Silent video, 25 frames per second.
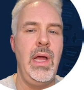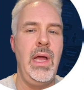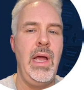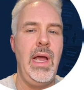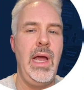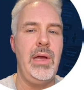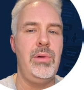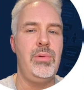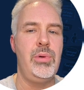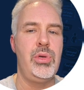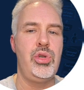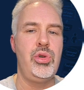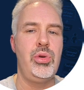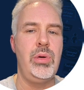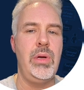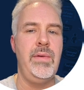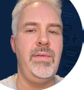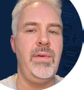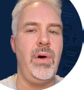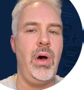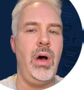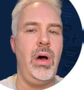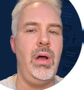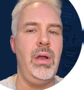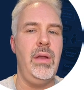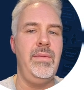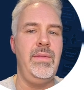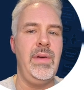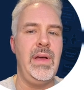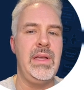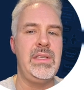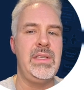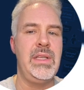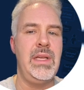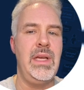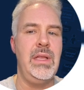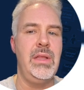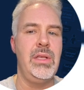and retrieve all
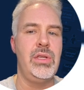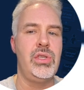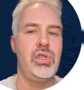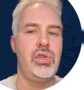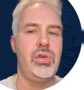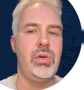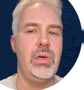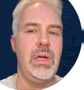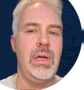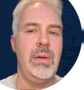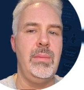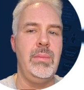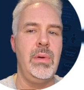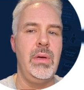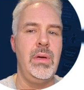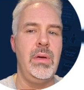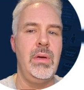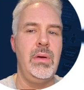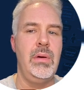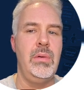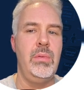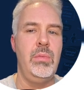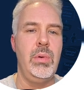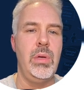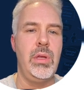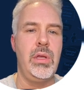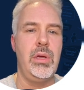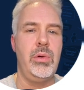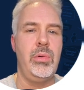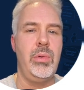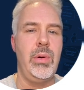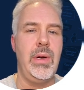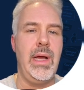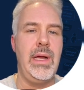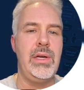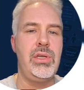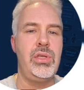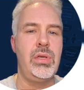events in the stream with the
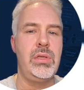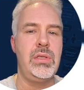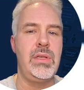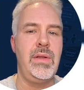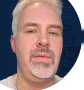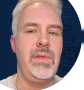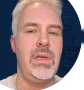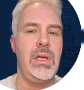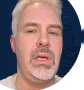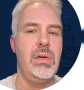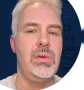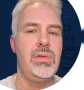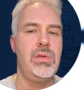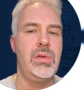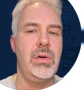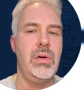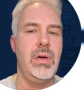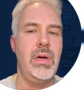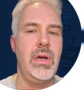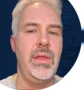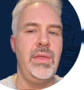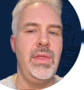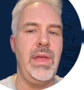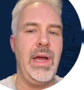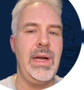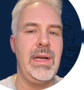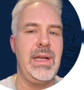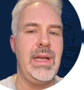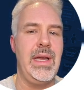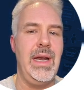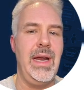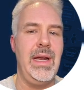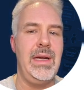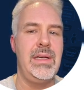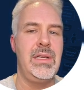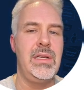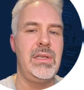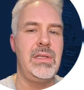credentials of the user that
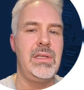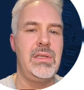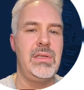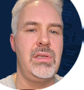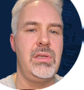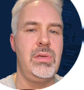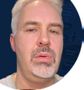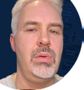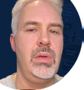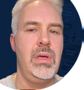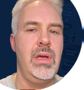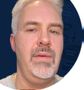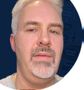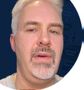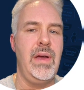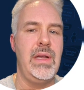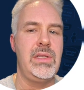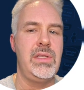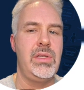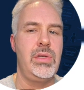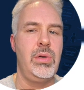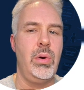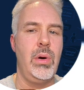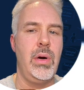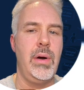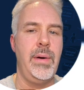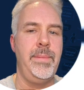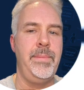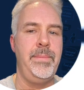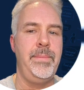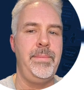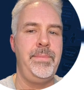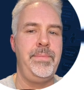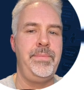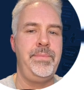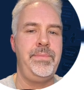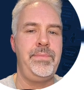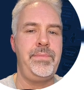connected to the event store.
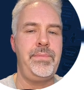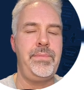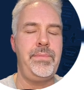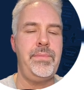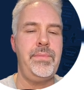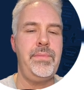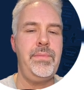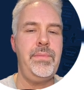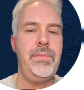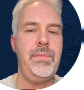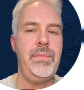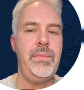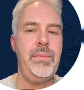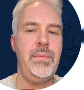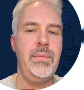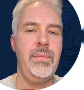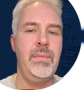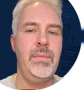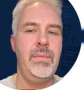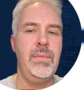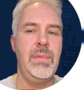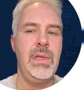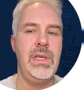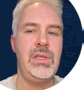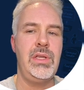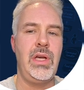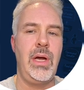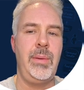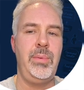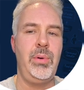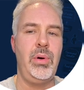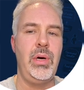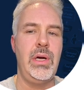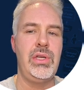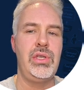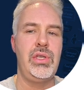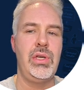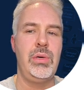This
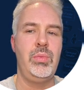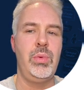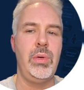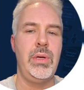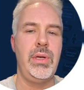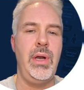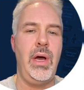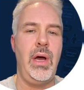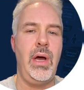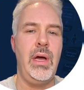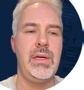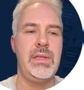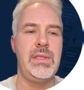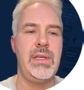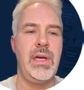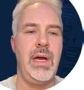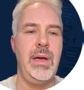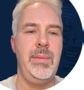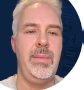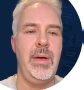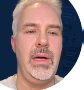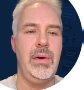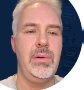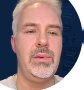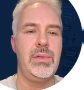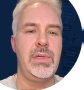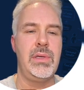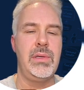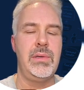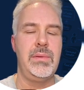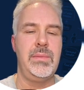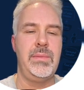operation will not time out.